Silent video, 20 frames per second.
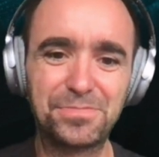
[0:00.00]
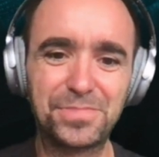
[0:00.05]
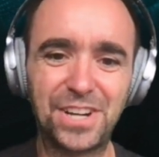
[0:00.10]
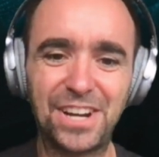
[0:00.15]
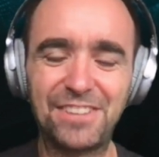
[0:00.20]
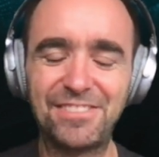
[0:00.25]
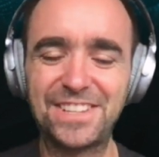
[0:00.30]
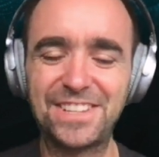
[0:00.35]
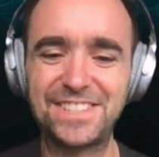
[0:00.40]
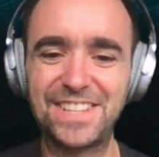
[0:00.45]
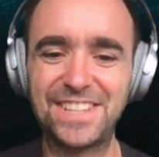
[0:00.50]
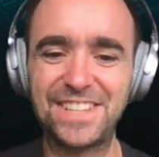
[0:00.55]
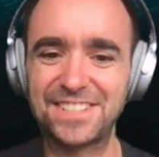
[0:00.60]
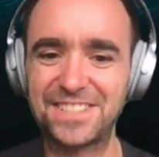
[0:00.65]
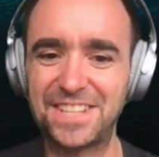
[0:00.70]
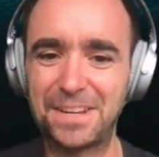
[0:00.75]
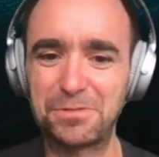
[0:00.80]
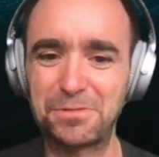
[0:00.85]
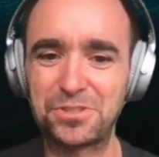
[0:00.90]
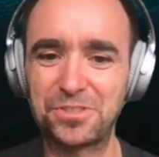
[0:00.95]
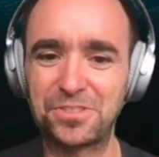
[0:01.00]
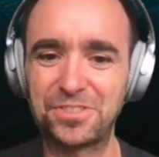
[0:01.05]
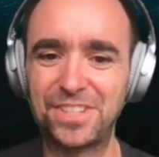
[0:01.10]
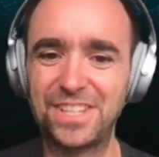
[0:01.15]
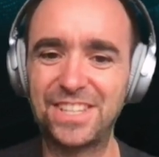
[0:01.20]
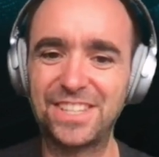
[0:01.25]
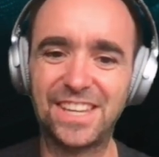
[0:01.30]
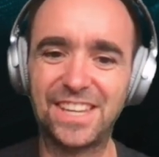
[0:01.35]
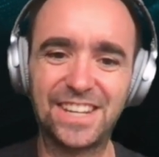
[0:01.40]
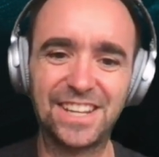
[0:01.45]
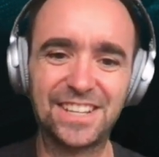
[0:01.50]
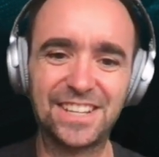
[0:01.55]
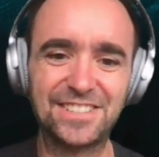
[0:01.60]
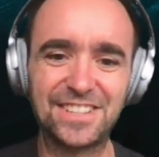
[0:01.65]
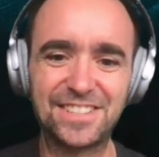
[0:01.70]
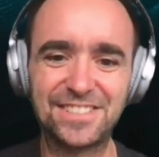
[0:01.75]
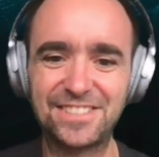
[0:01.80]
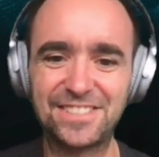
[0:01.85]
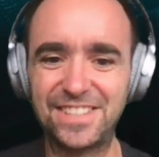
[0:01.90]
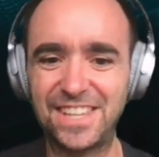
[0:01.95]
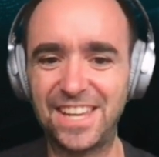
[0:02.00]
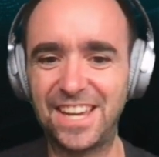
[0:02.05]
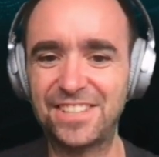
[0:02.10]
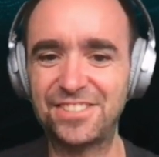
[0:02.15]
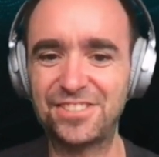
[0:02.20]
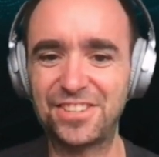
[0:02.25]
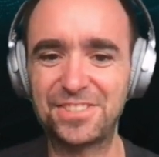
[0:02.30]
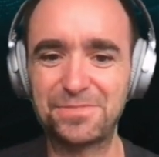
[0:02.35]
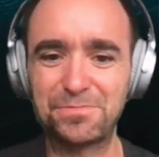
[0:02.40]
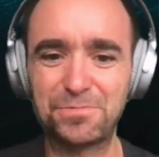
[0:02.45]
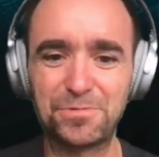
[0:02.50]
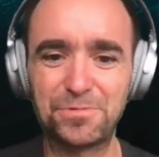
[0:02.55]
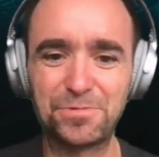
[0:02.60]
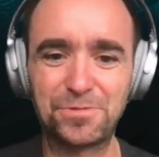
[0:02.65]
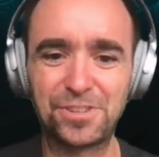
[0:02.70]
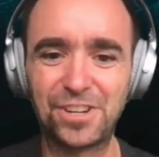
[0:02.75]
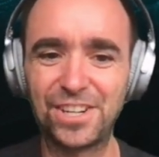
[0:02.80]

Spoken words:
privacy exceptions. It can access the address book,